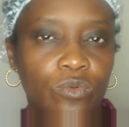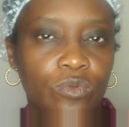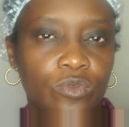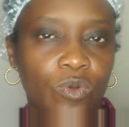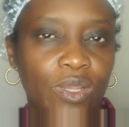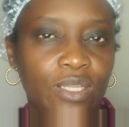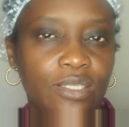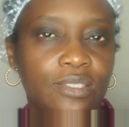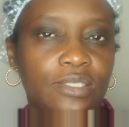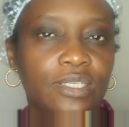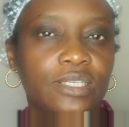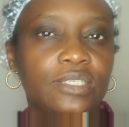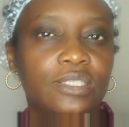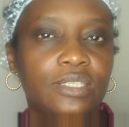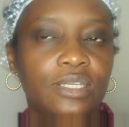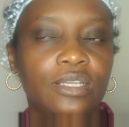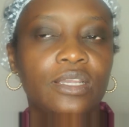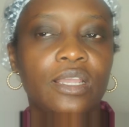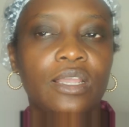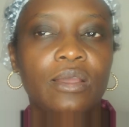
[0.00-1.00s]
twice a
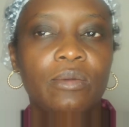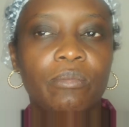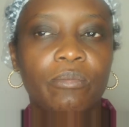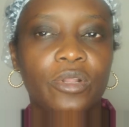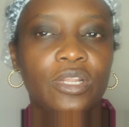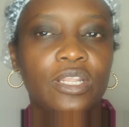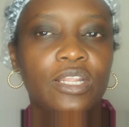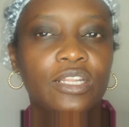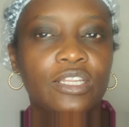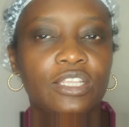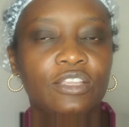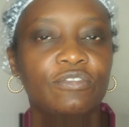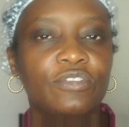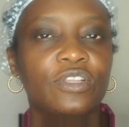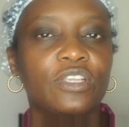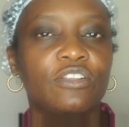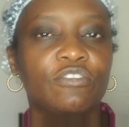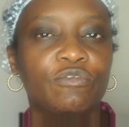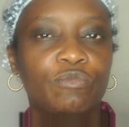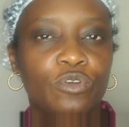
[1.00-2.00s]
day, morning and
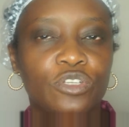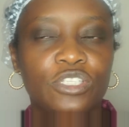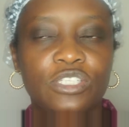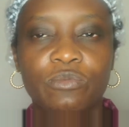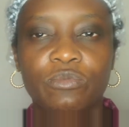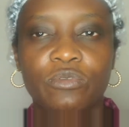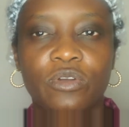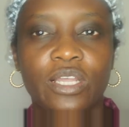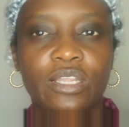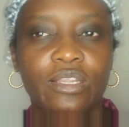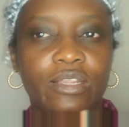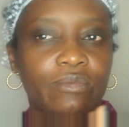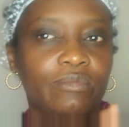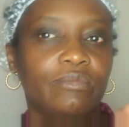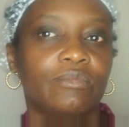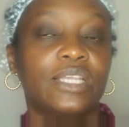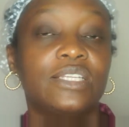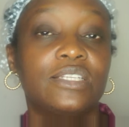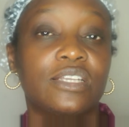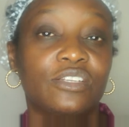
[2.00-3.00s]
evening if possible.
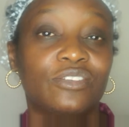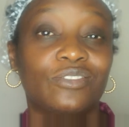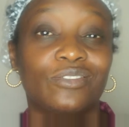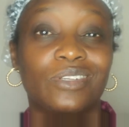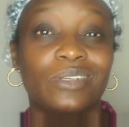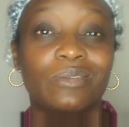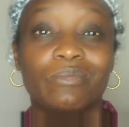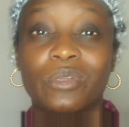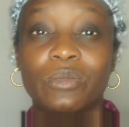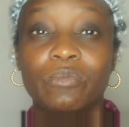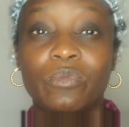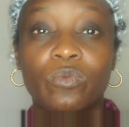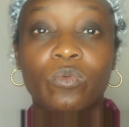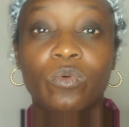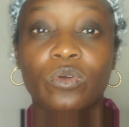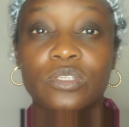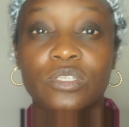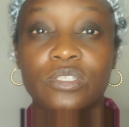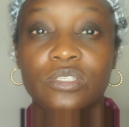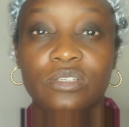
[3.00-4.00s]
I tend to do it maybe
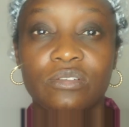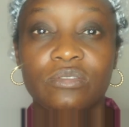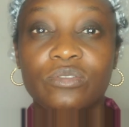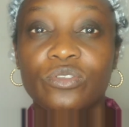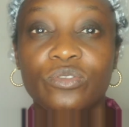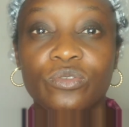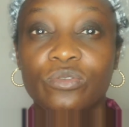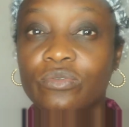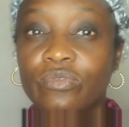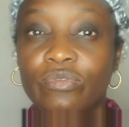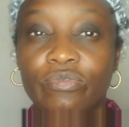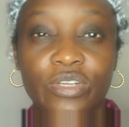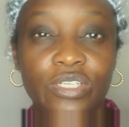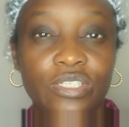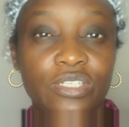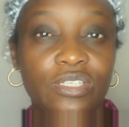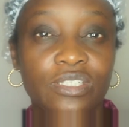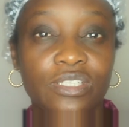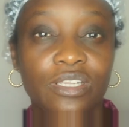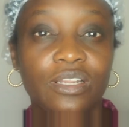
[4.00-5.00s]
once in 2-3
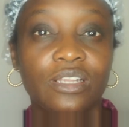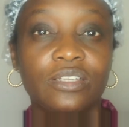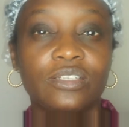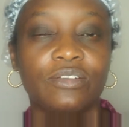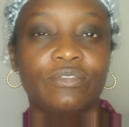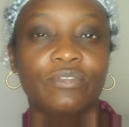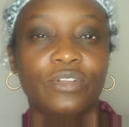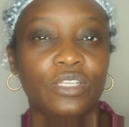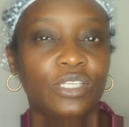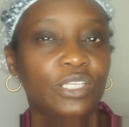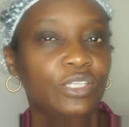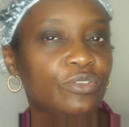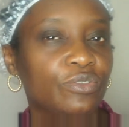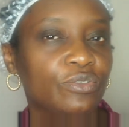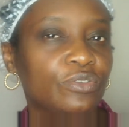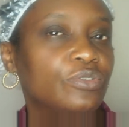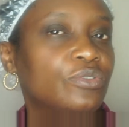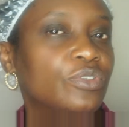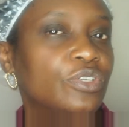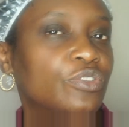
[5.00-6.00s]
days, and I definitely
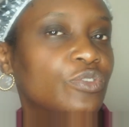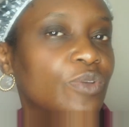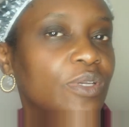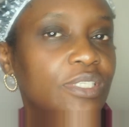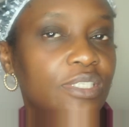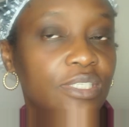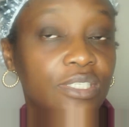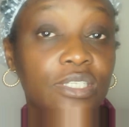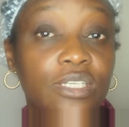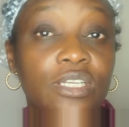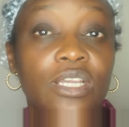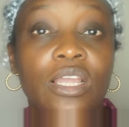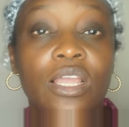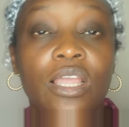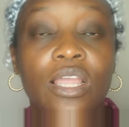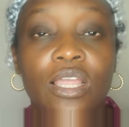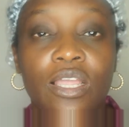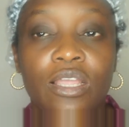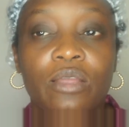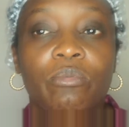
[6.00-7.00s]
don't do it twice a day.
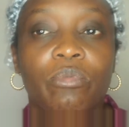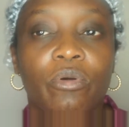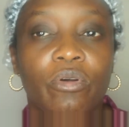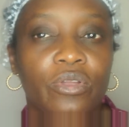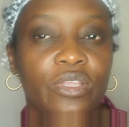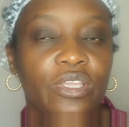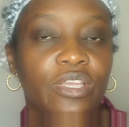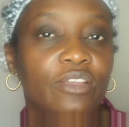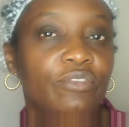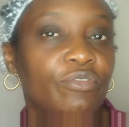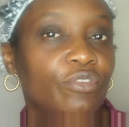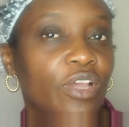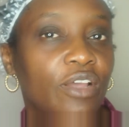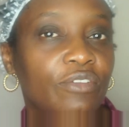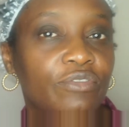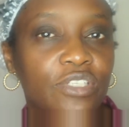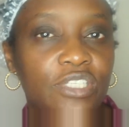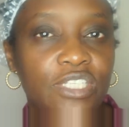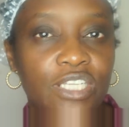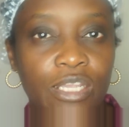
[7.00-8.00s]
But yeah, if you
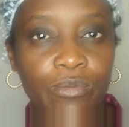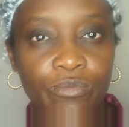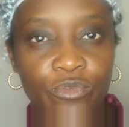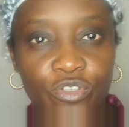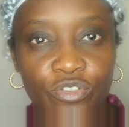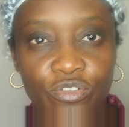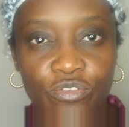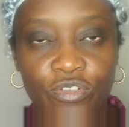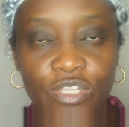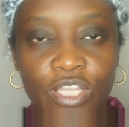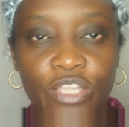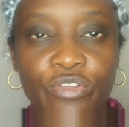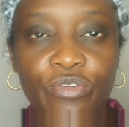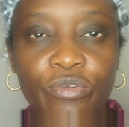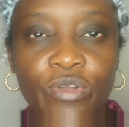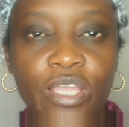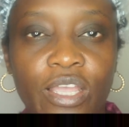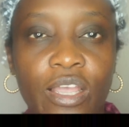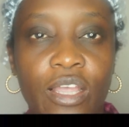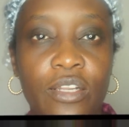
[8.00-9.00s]
have the time to do that,
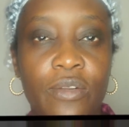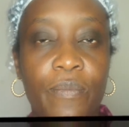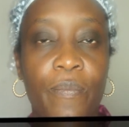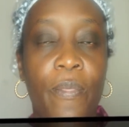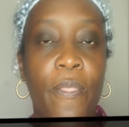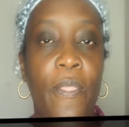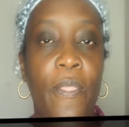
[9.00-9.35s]
you can.